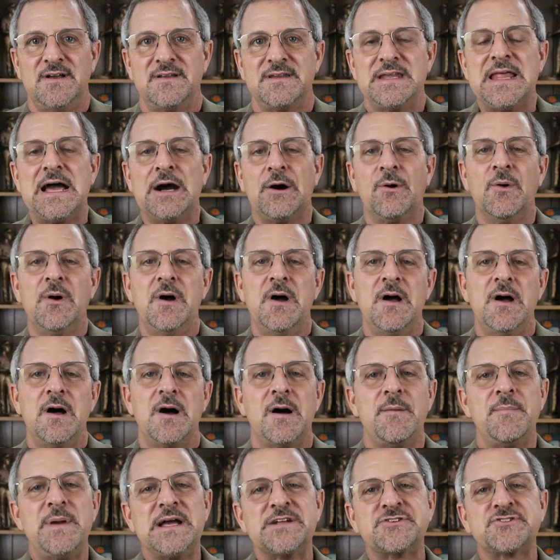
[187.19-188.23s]
Now,
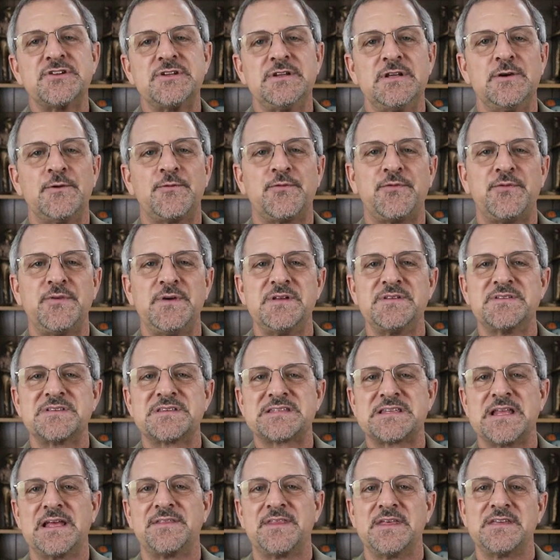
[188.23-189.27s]
imagine if
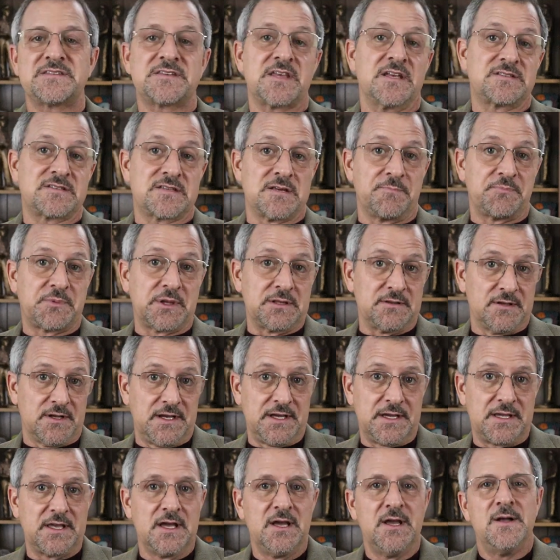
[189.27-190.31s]
instead they said something
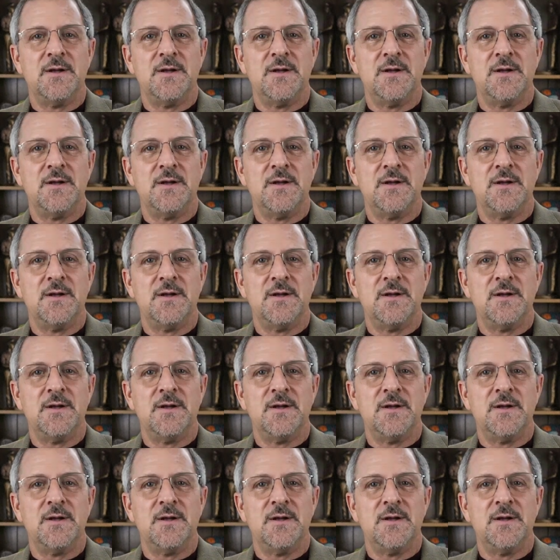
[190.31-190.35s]
like,